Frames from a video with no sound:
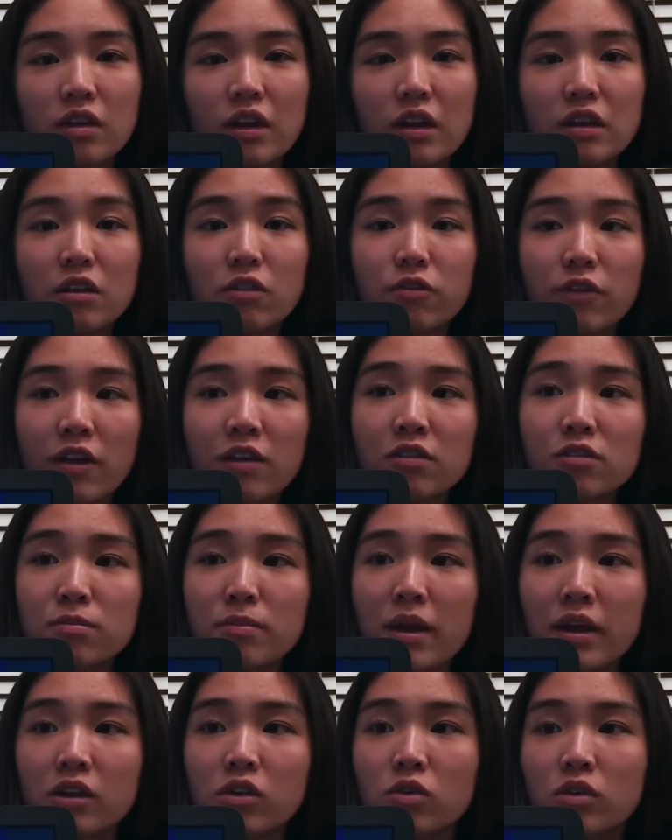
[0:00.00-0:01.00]
a defense
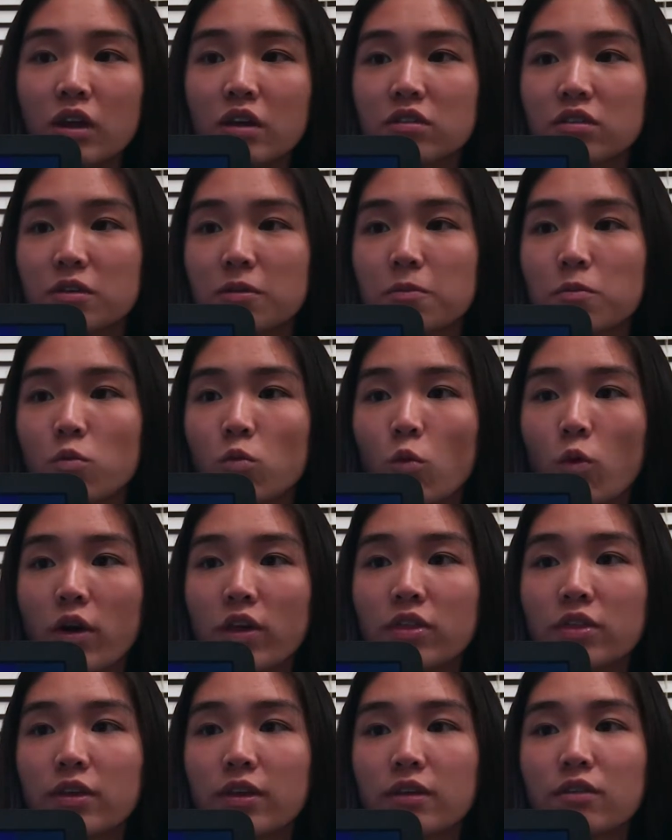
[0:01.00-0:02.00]
mechanism
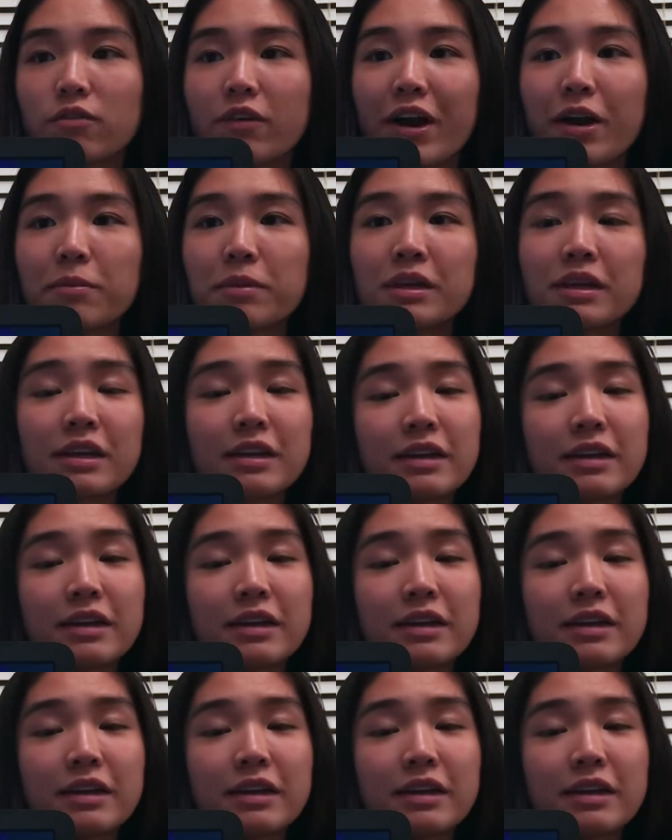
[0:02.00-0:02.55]
when the environment